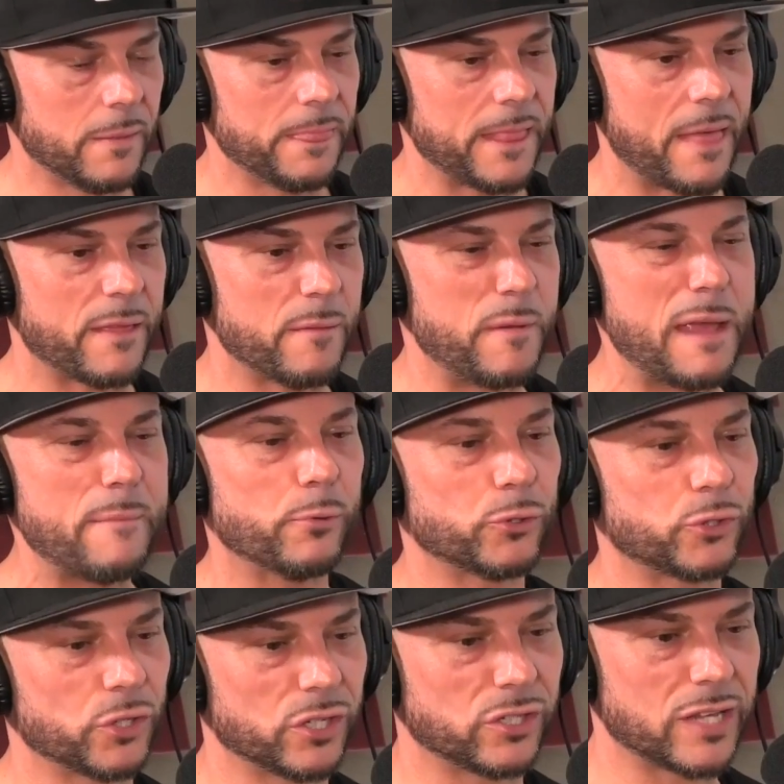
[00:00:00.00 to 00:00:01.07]
And then people
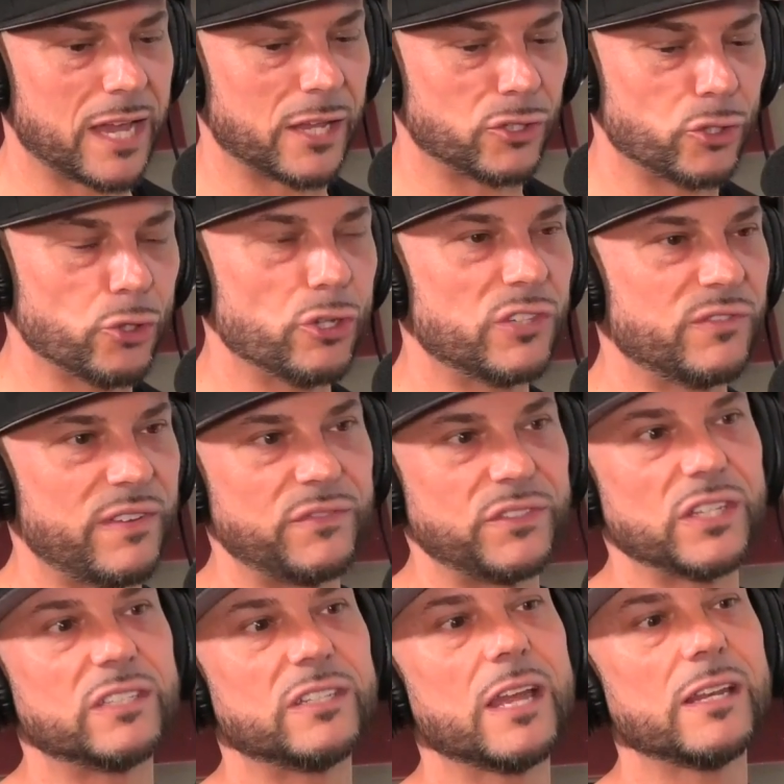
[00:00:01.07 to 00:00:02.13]
sort of say, as soon as 50
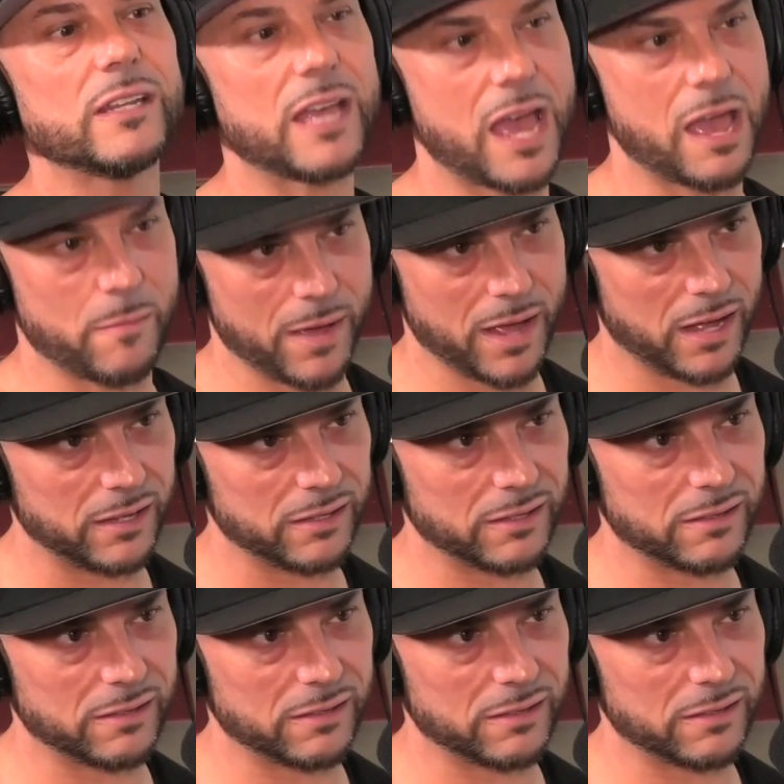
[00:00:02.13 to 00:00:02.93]
Cent came out,